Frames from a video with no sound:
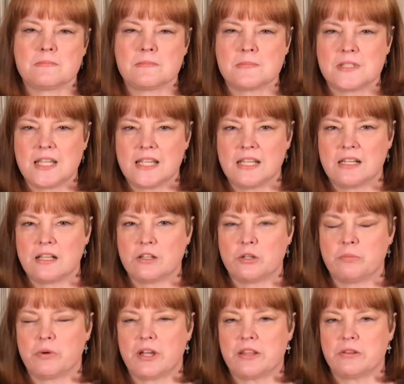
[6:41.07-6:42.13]
Take another
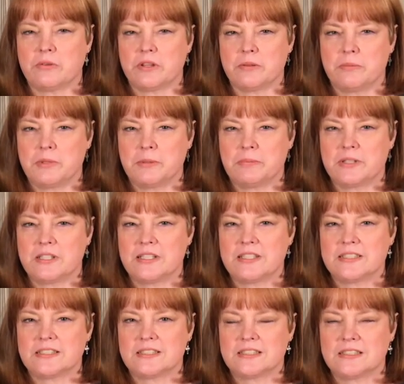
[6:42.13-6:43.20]
breath with me,
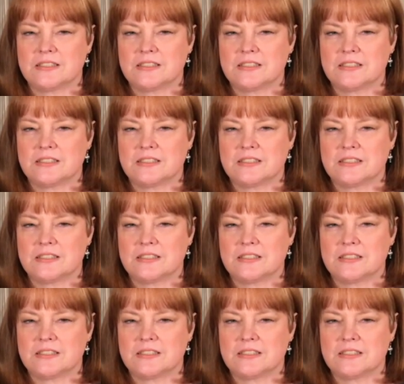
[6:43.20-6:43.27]
please.